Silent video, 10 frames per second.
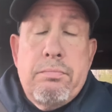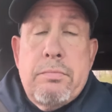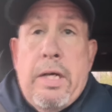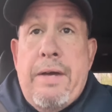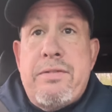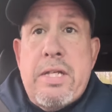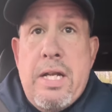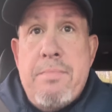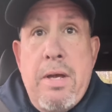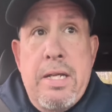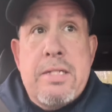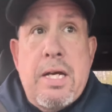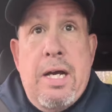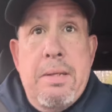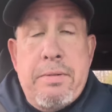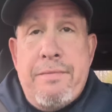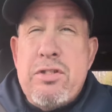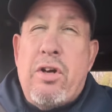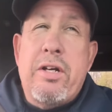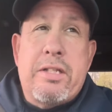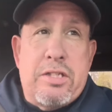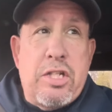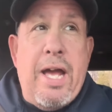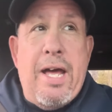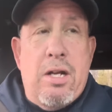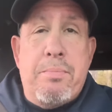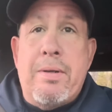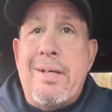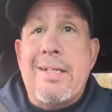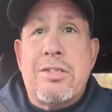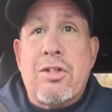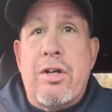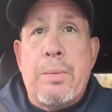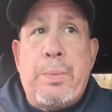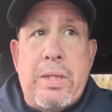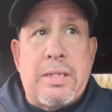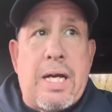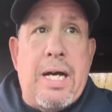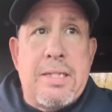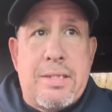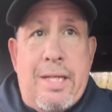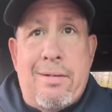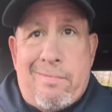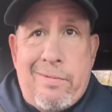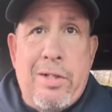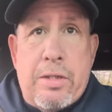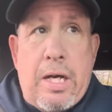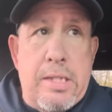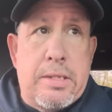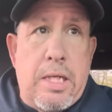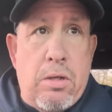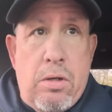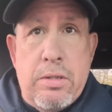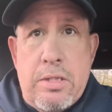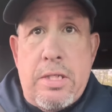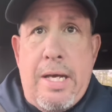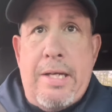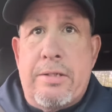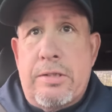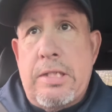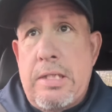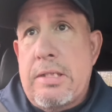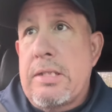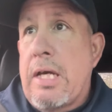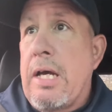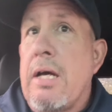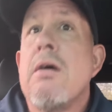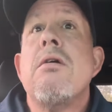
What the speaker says: I've said it many times. I've started the channel, but I started putting real content on the channel since I